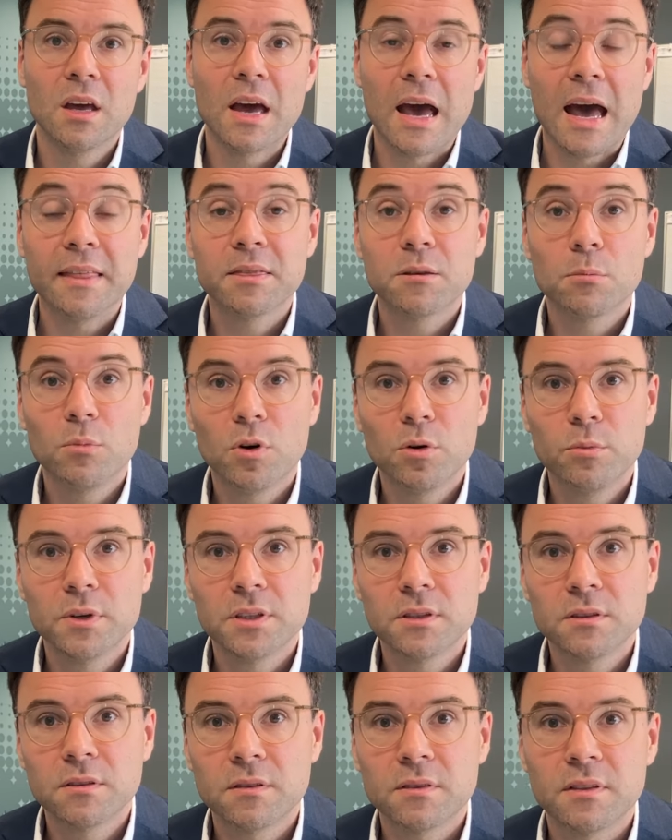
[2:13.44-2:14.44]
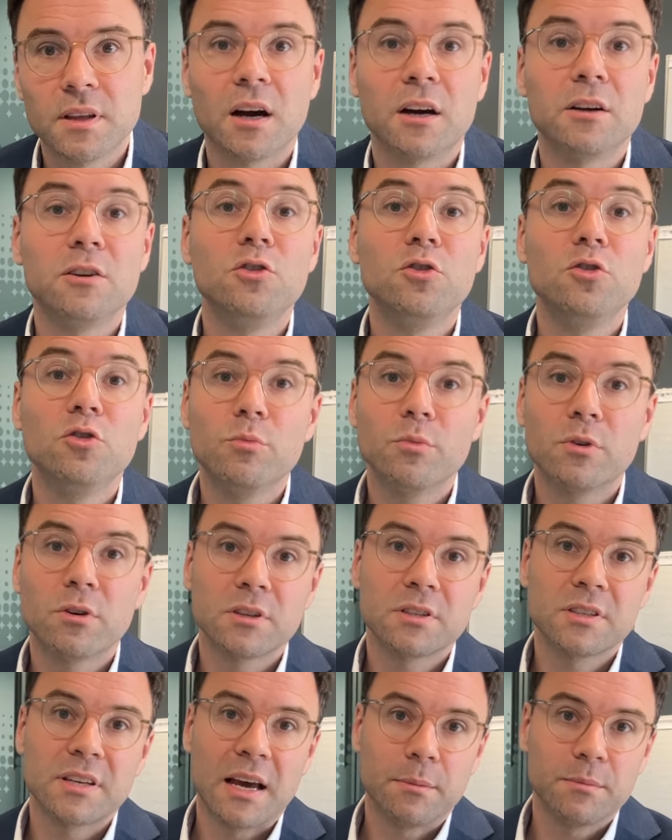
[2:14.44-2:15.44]
At the moment, there are
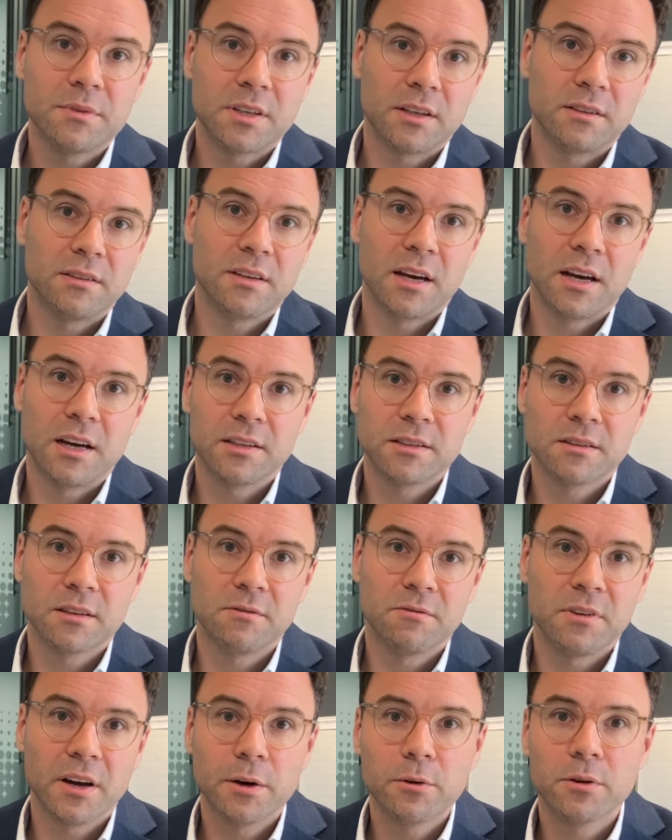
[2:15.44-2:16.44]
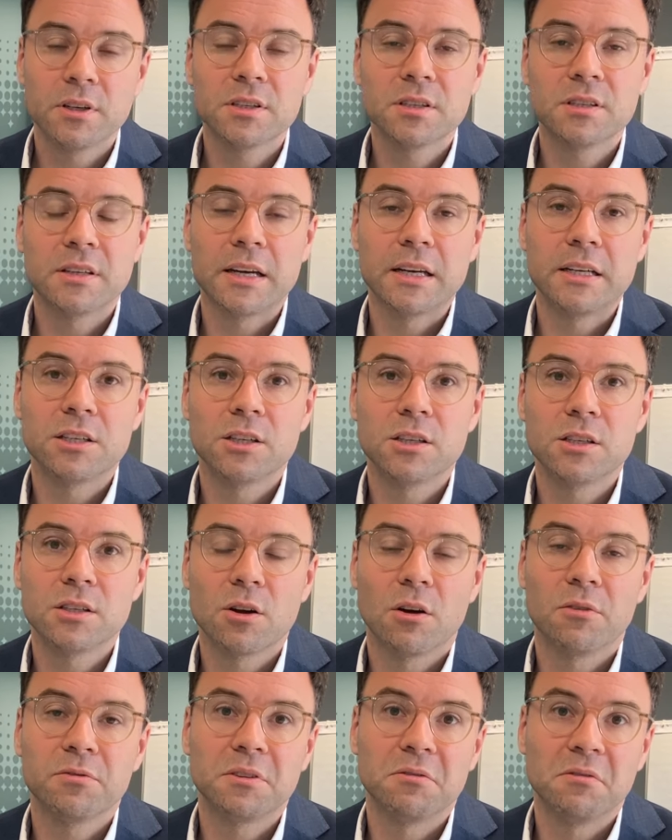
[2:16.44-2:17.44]
numerous MCED tests in various stages
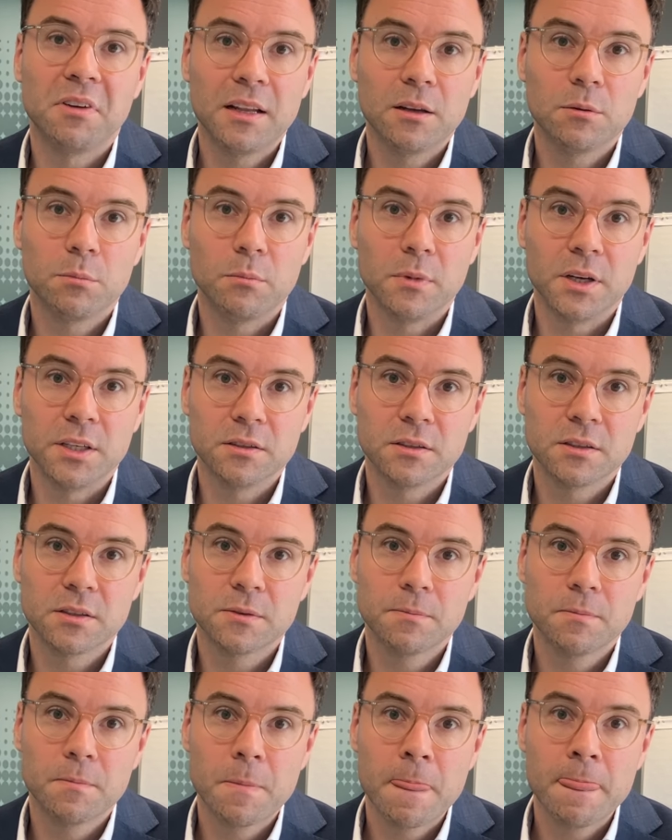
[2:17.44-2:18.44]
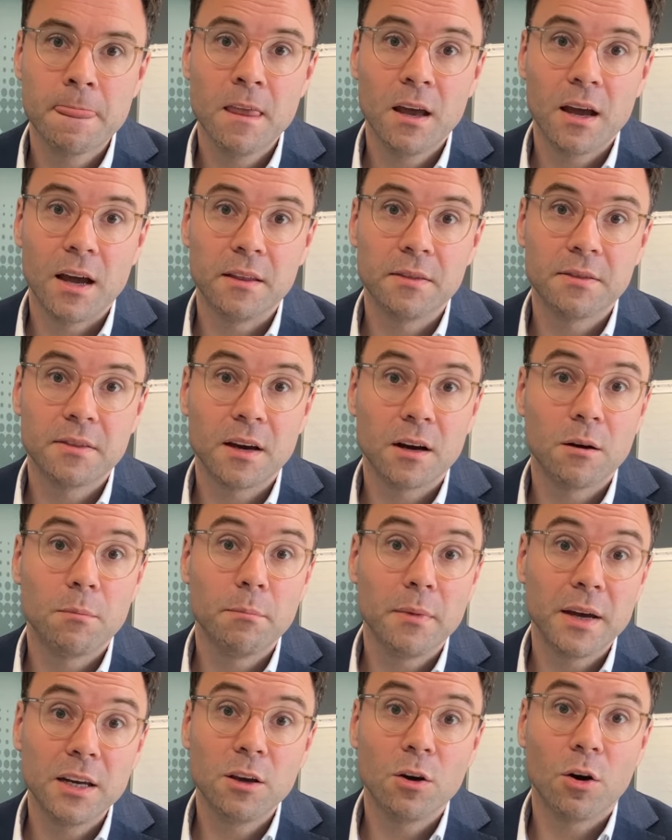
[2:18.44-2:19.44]
of development, and there are
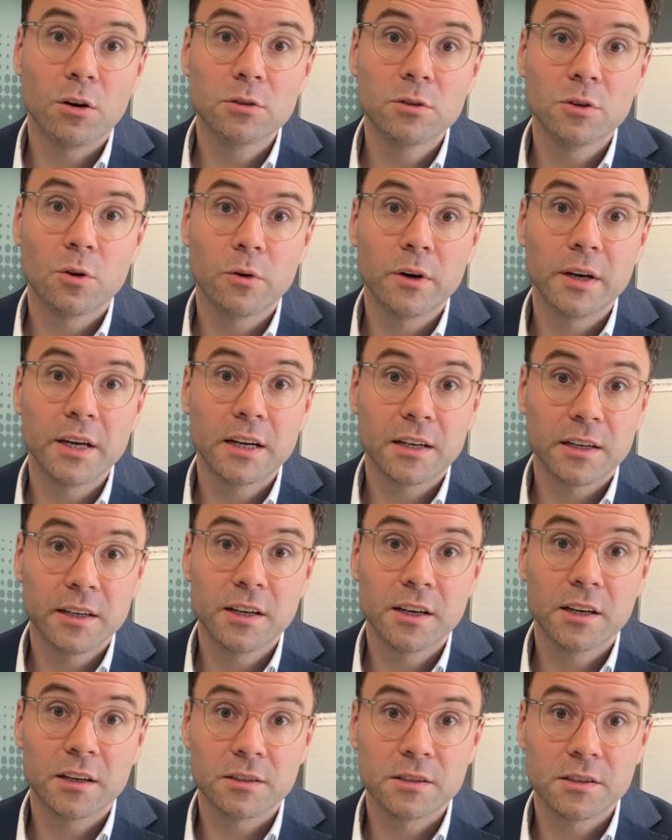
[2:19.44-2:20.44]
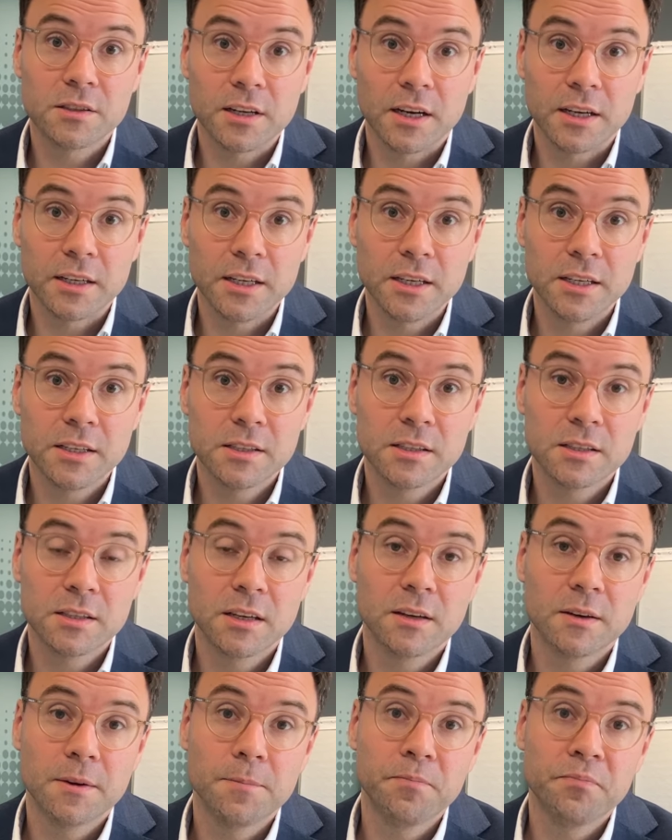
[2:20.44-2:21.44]
many ongoing clinical studies,
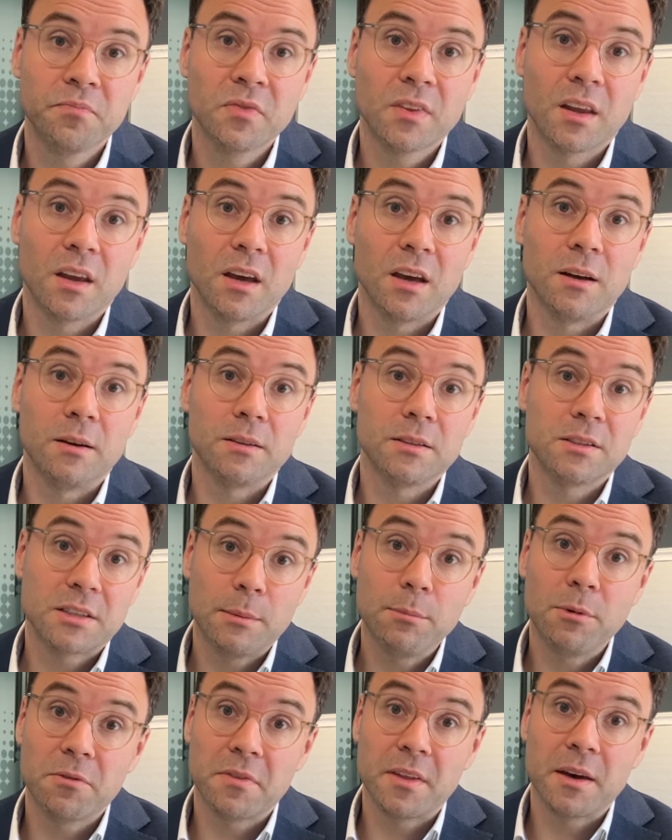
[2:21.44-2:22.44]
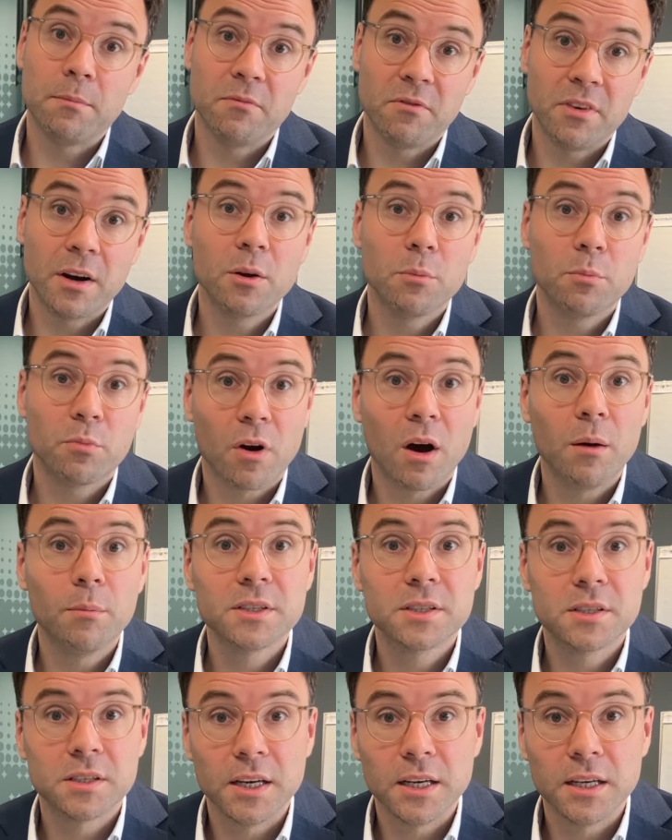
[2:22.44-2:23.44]
some of them very
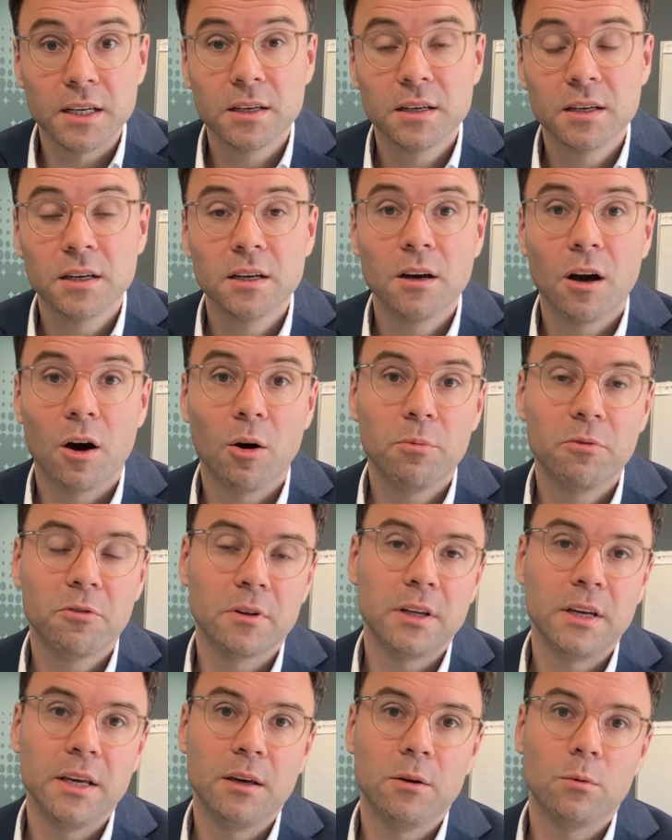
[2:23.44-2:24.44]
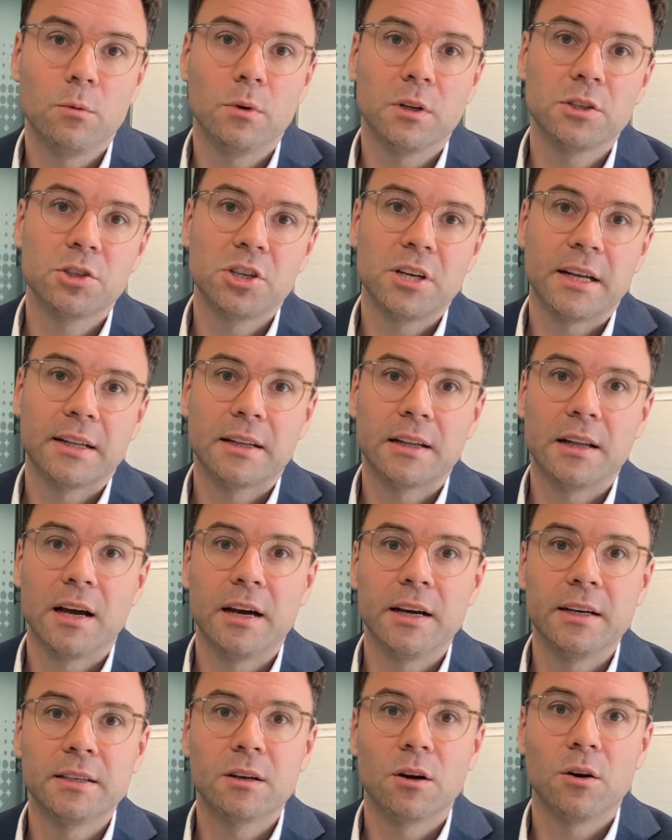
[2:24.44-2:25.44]
promising, hopefully will shed
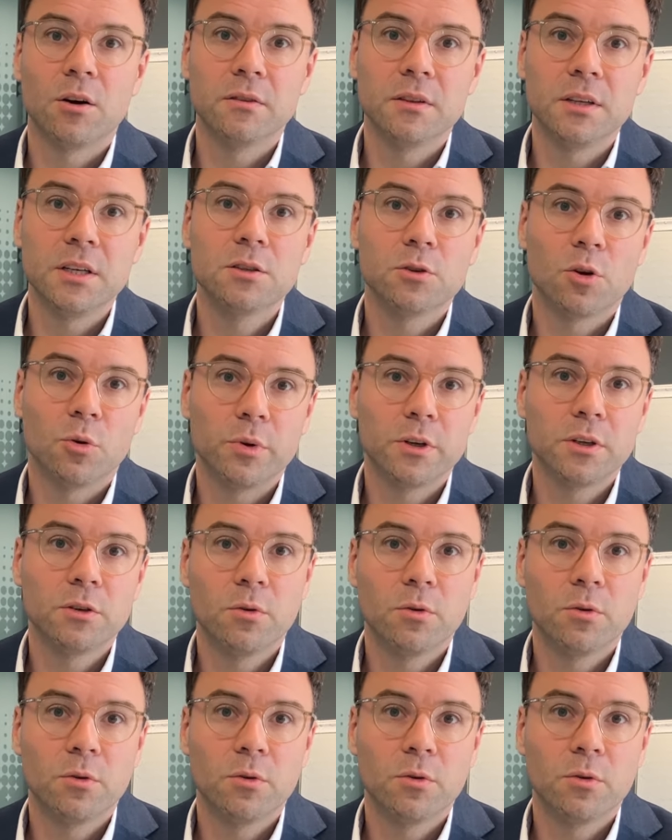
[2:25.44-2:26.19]
light on these open